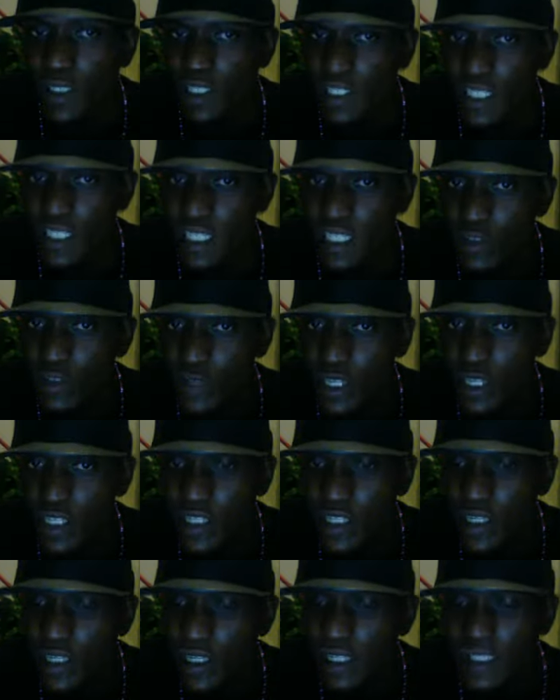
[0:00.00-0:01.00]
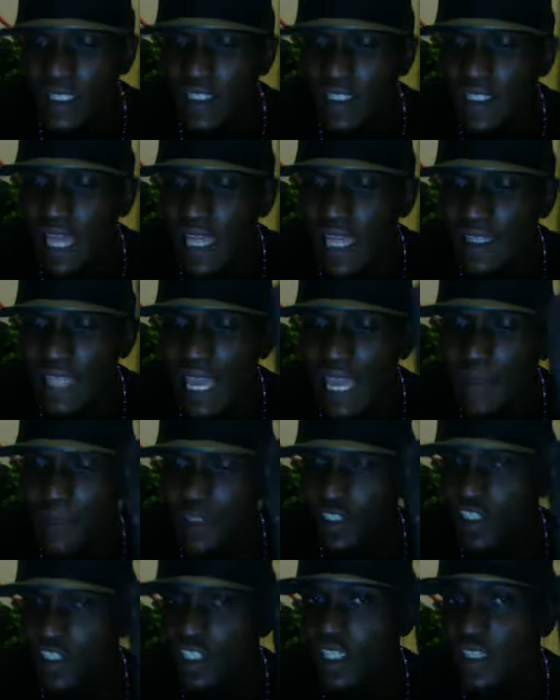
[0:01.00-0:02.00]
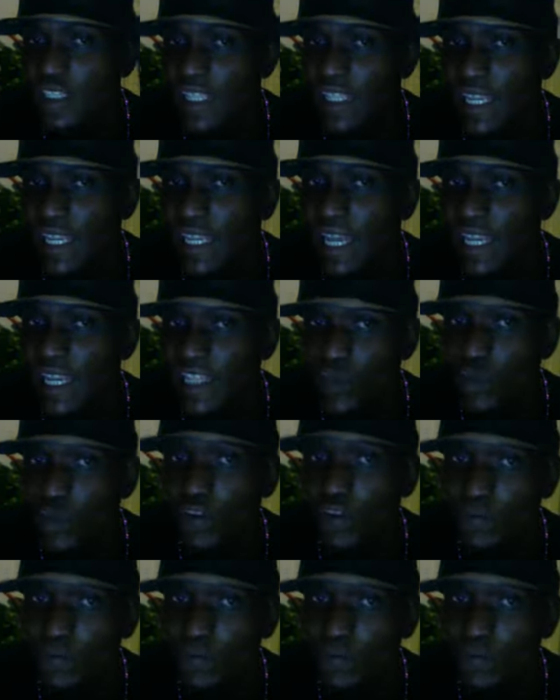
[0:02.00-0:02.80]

secrets. There's not that much shit there that is worth